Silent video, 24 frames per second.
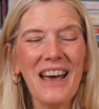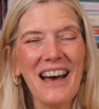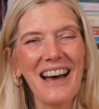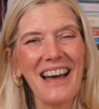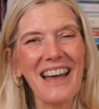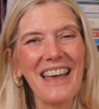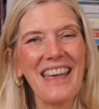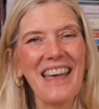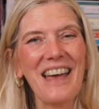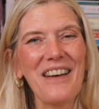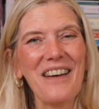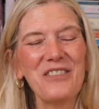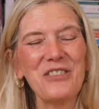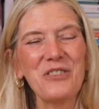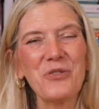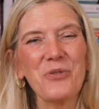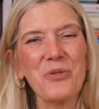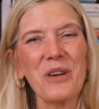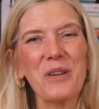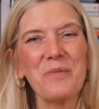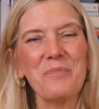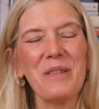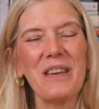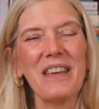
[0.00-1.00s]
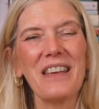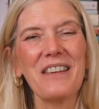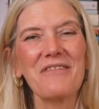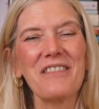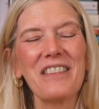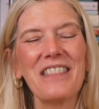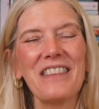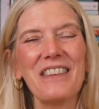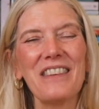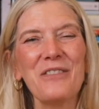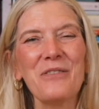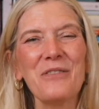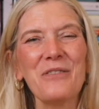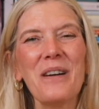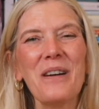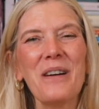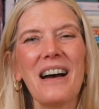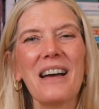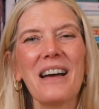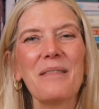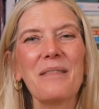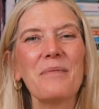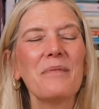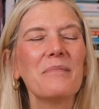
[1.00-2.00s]
I have enjoyed being with you.
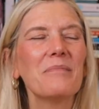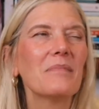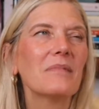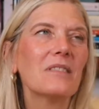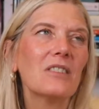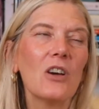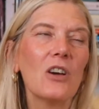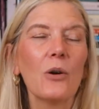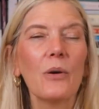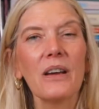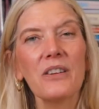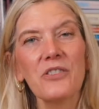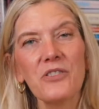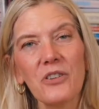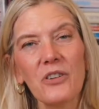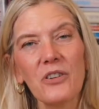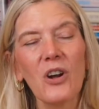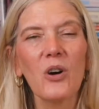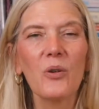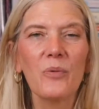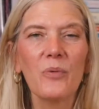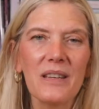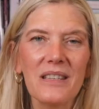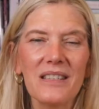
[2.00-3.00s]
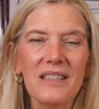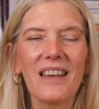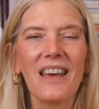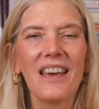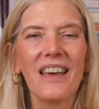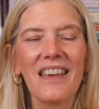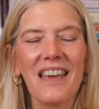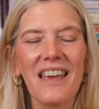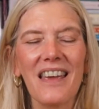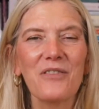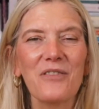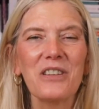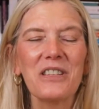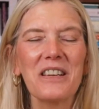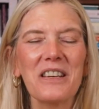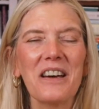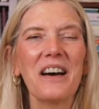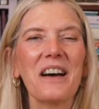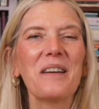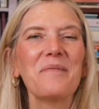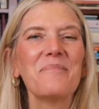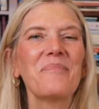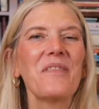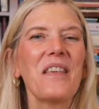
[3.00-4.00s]
I know I should always say every
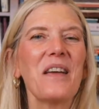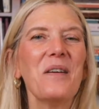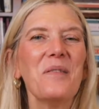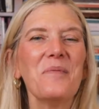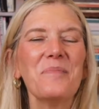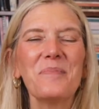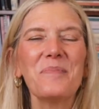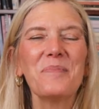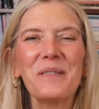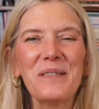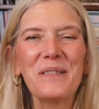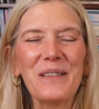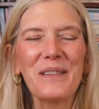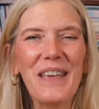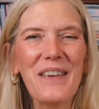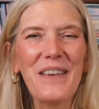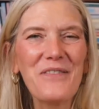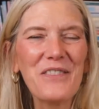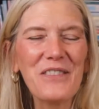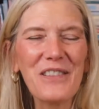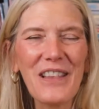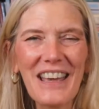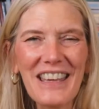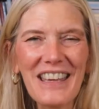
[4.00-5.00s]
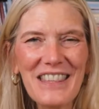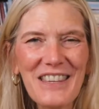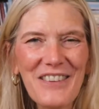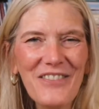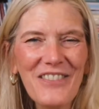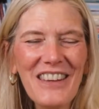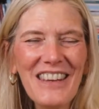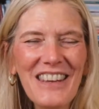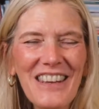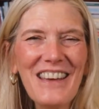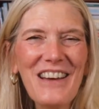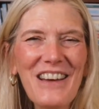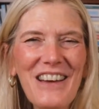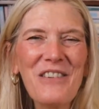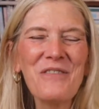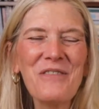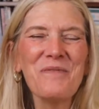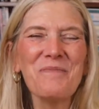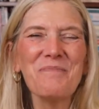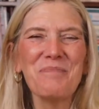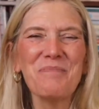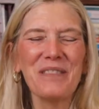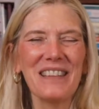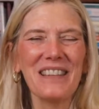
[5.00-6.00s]
time, if you like the
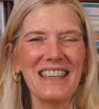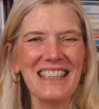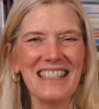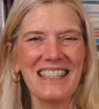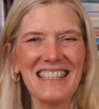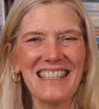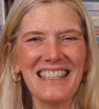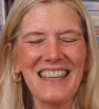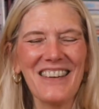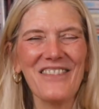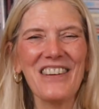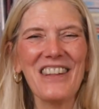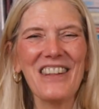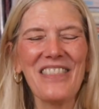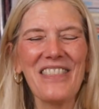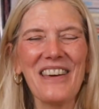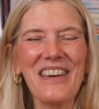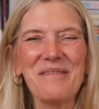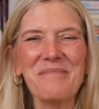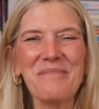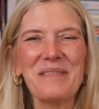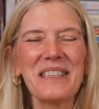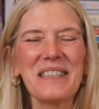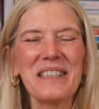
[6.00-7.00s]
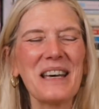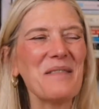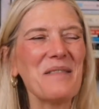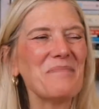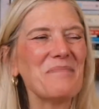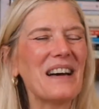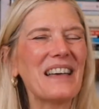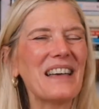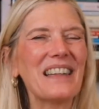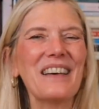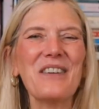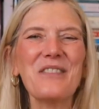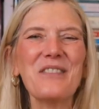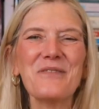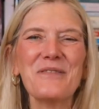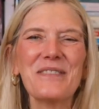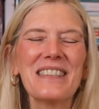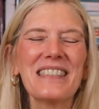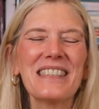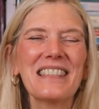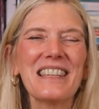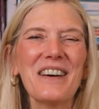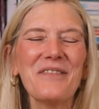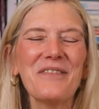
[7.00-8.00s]
video, please give it a thumbs up. I
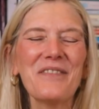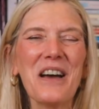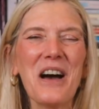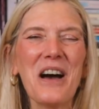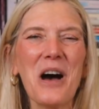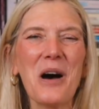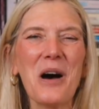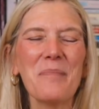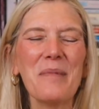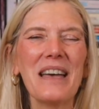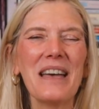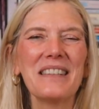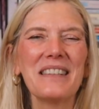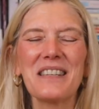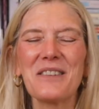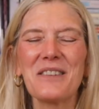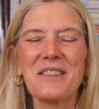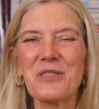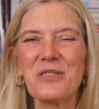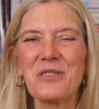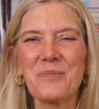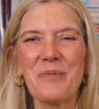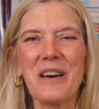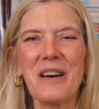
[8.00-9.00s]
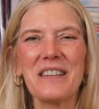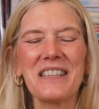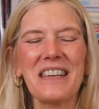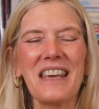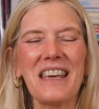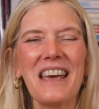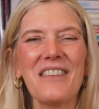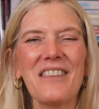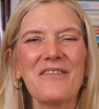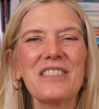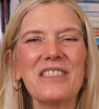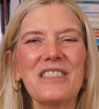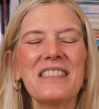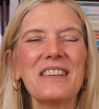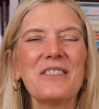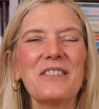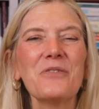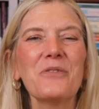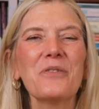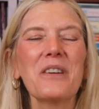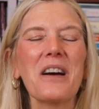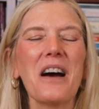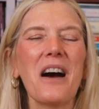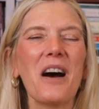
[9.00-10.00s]
always love comments. I respond to every
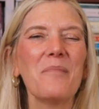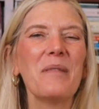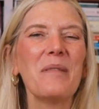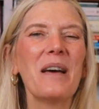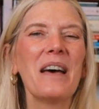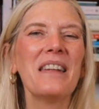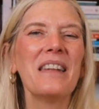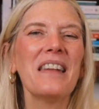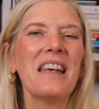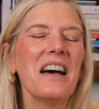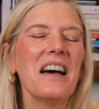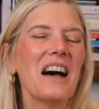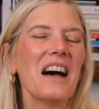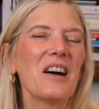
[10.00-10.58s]
single comment.